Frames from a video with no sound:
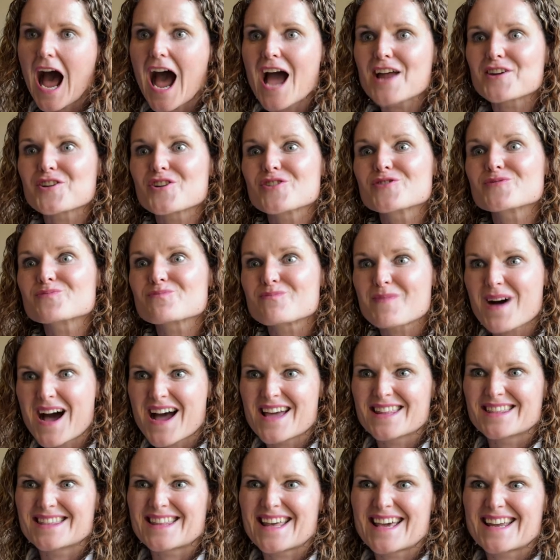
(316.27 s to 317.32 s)
I don't
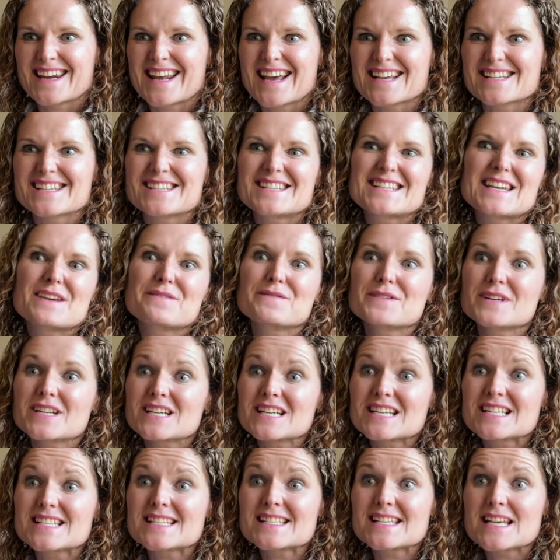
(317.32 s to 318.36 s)
mind that. I
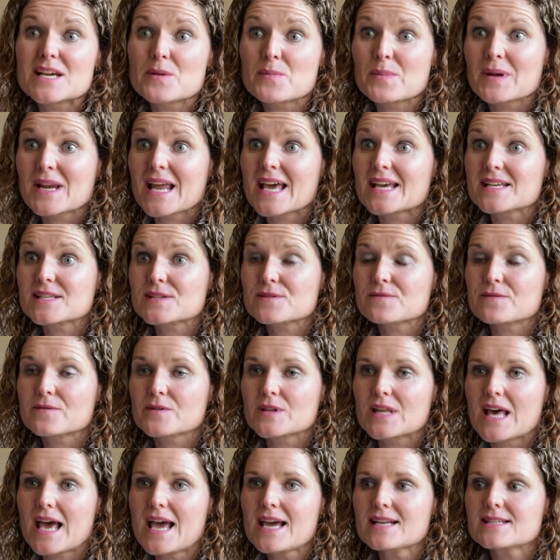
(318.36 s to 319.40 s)
definitely see a place for
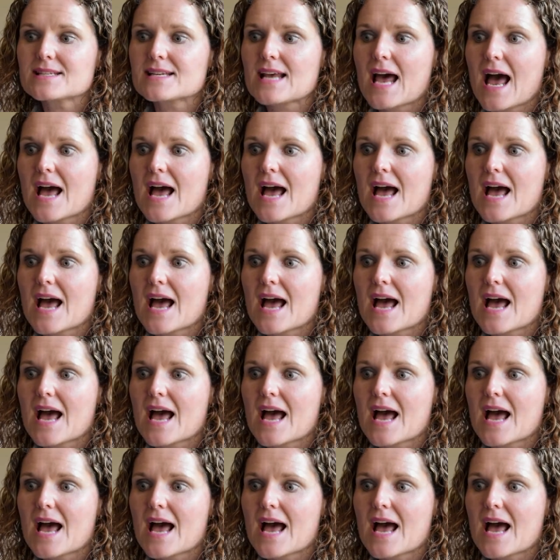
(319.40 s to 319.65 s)
that.